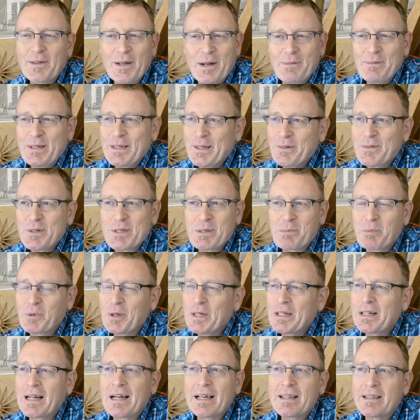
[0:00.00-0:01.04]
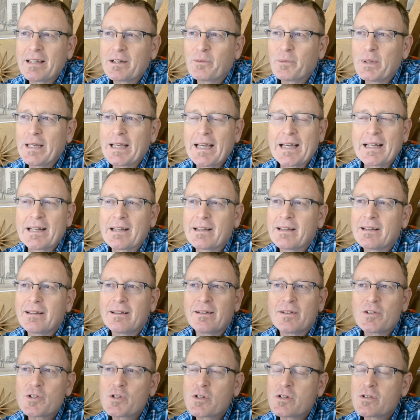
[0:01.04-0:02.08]
I mean, there was a point, I think we had
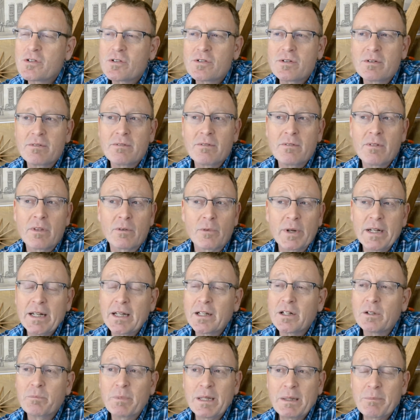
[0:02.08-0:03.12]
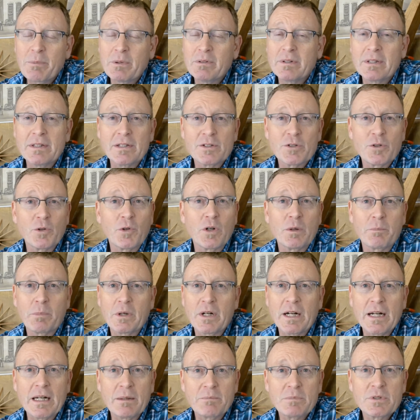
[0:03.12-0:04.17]
300 people in the store,
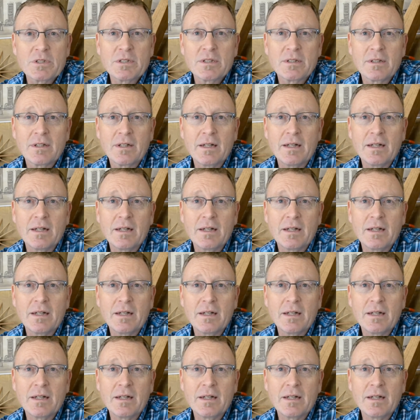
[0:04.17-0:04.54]
perhaps.